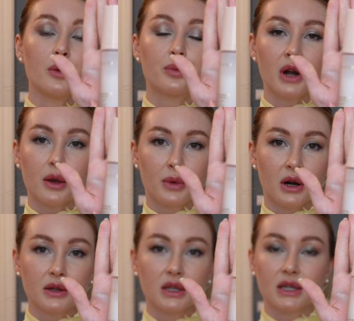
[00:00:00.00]

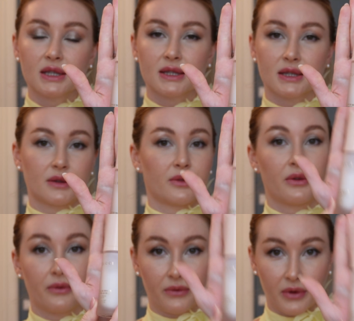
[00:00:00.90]
primer is
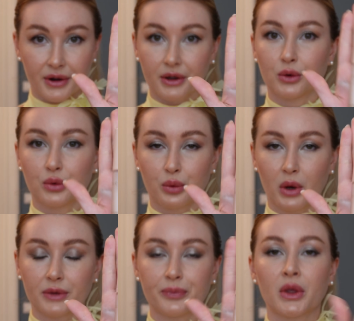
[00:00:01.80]
very good
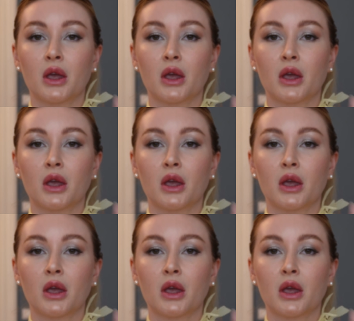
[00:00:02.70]
one.